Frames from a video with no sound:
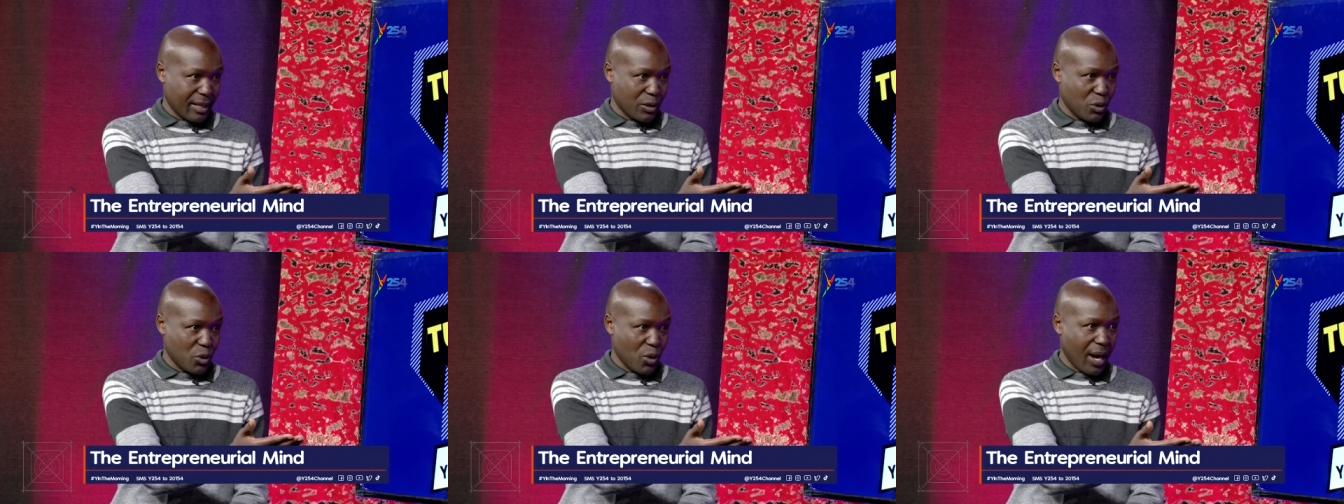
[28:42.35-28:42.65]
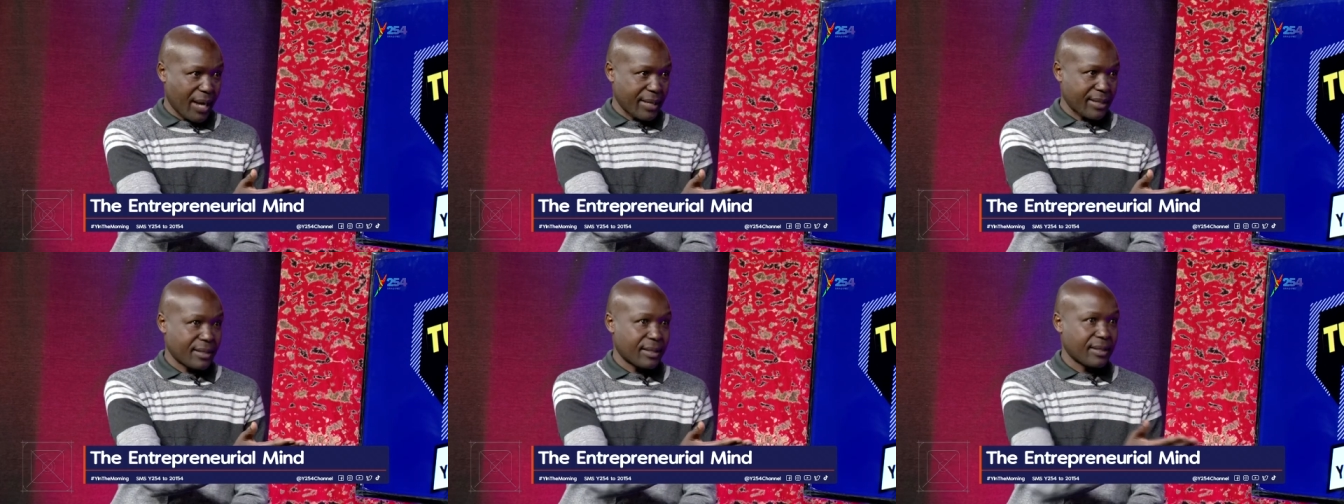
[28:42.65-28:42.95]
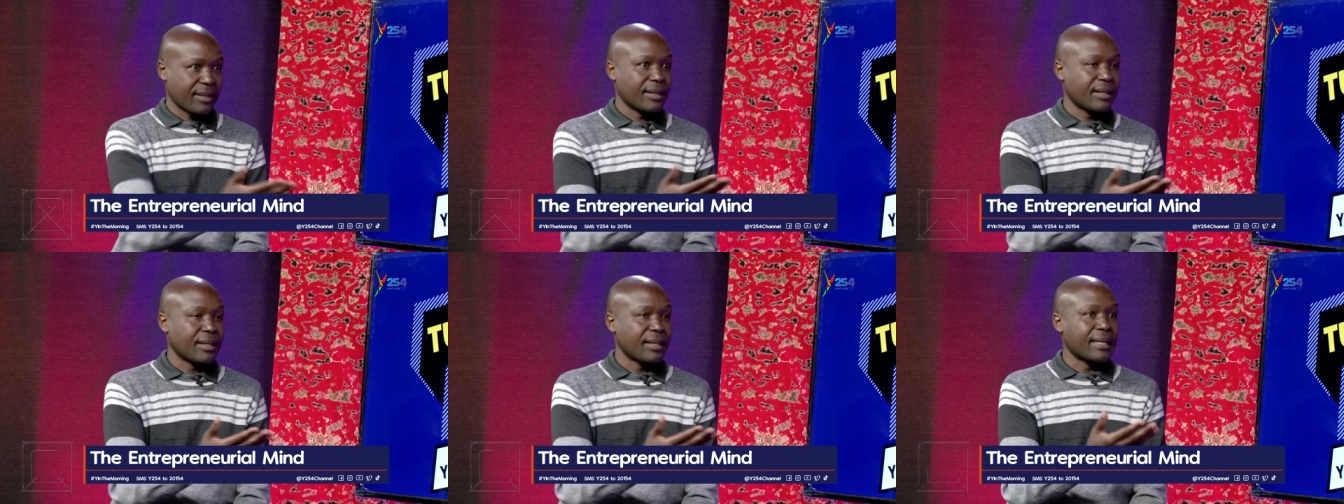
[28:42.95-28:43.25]
as you
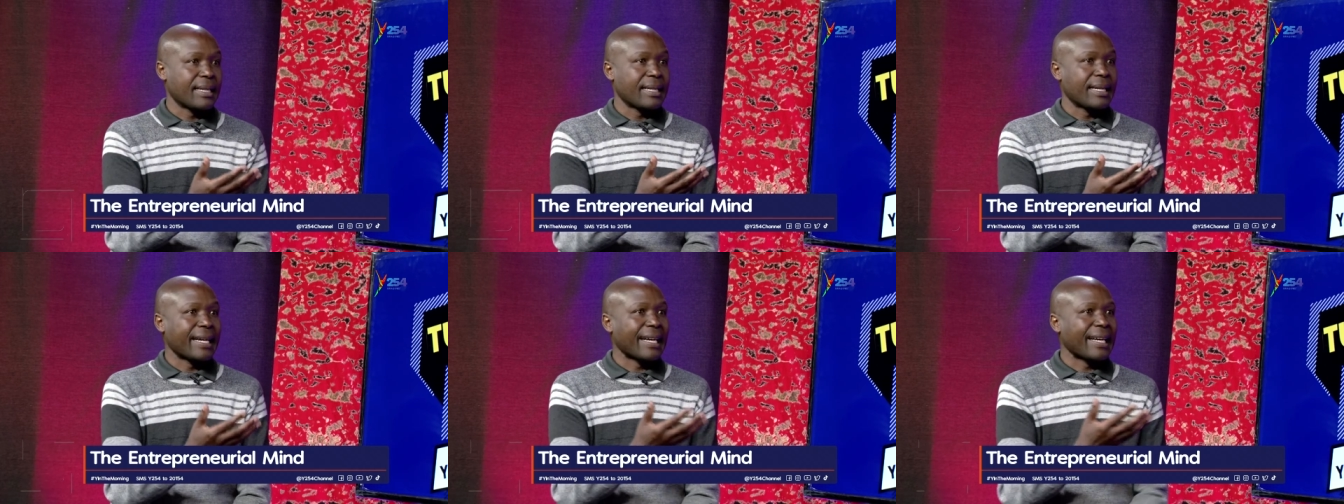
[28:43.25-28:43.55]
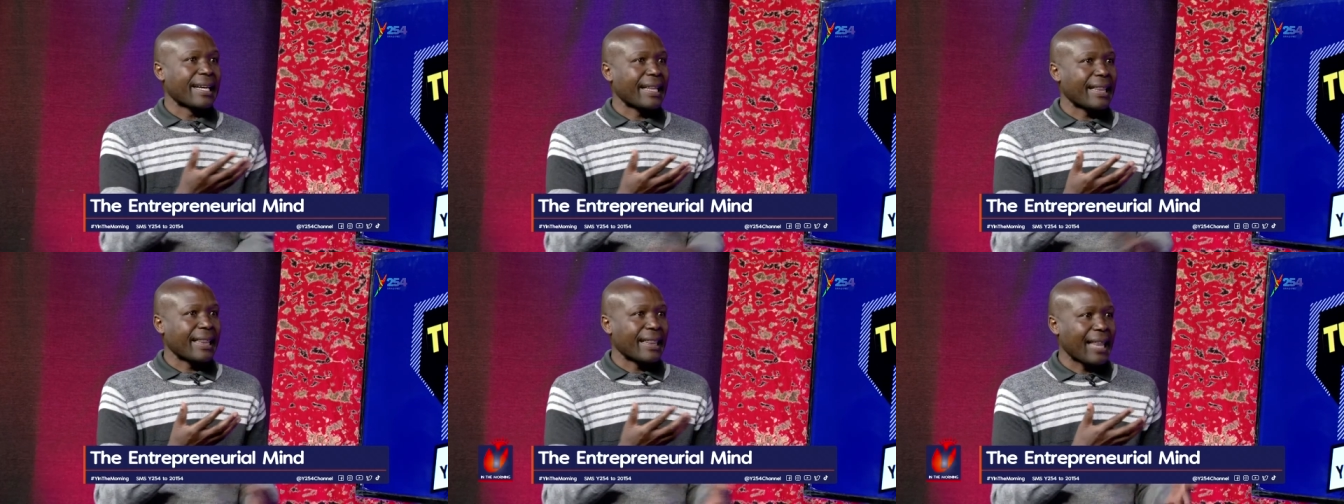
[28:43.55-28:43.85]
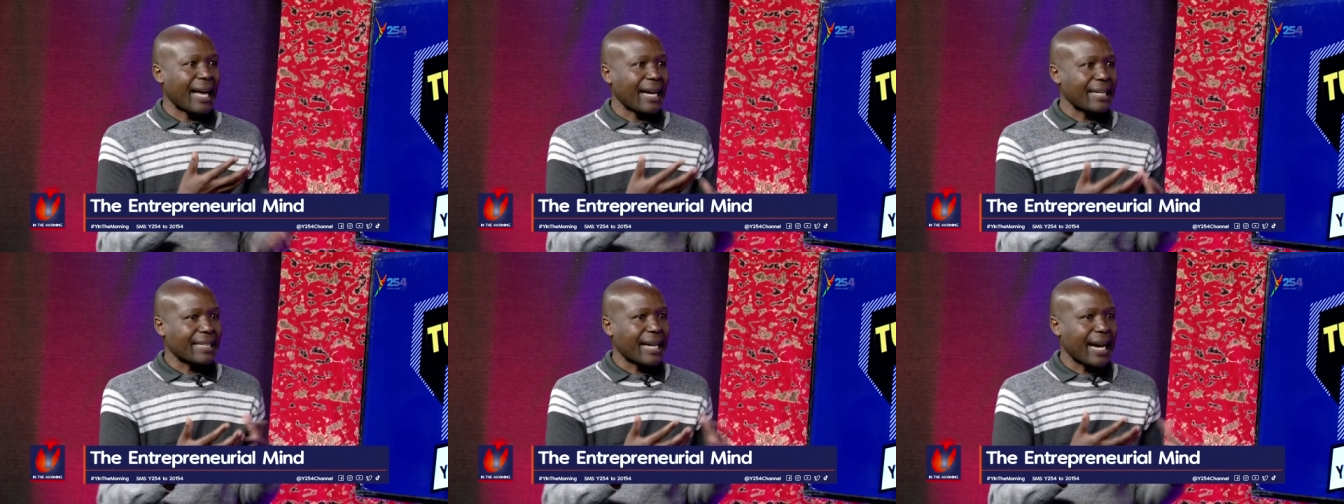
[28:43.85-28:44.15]
asked,
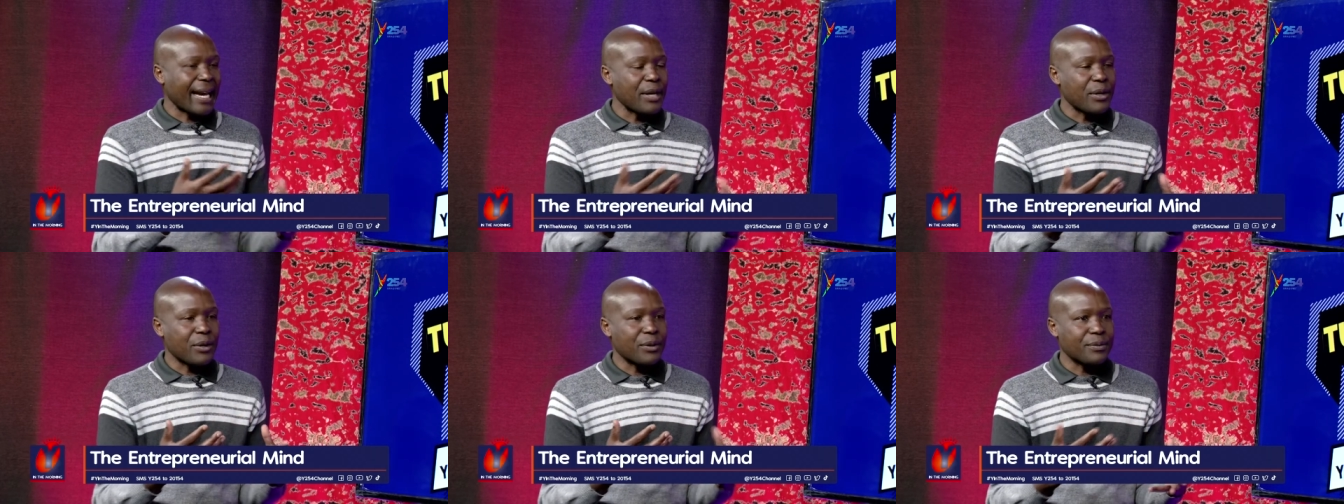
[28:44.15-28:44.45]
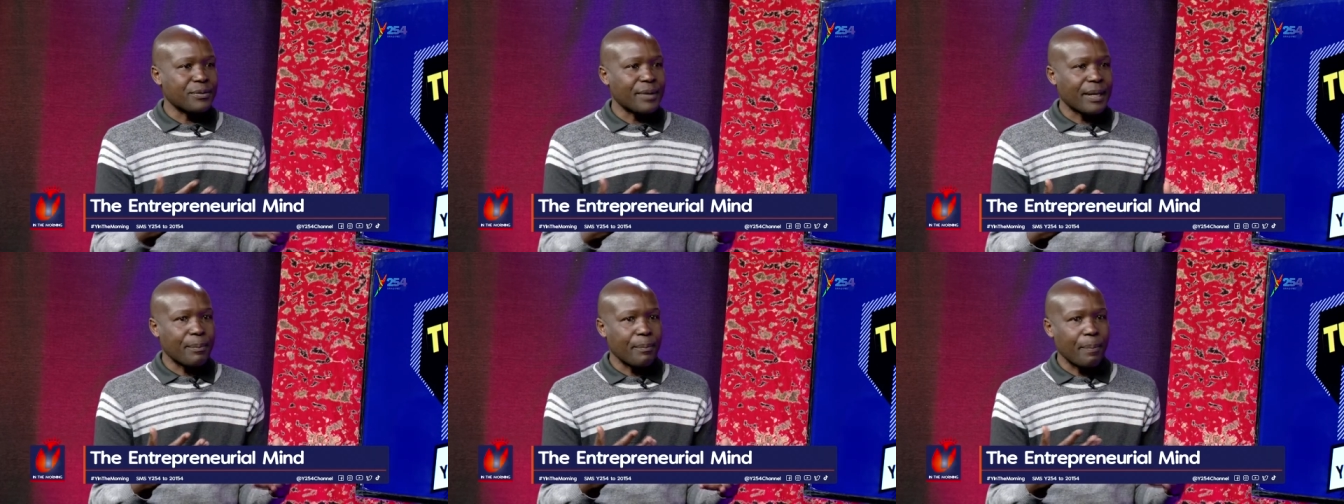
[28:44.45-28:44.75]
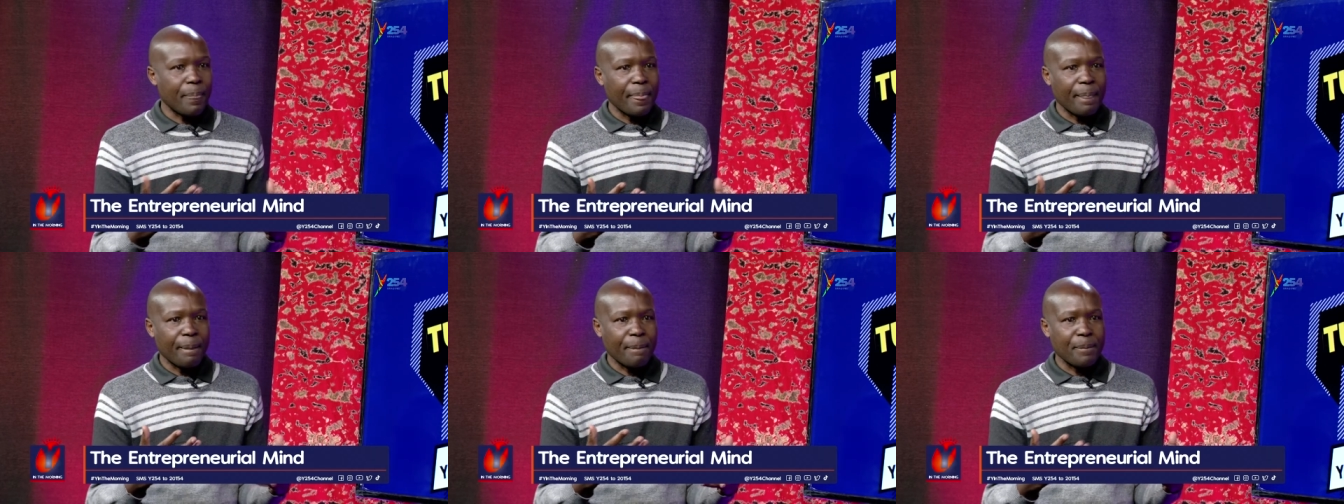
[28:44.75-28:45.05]
that kind of,
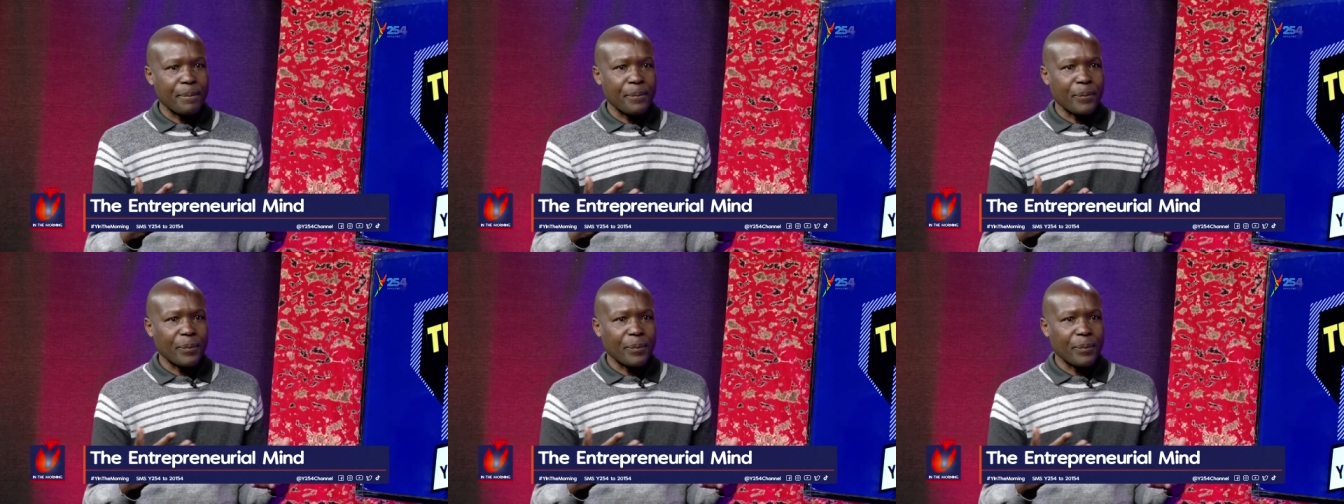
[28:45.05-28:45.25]
um,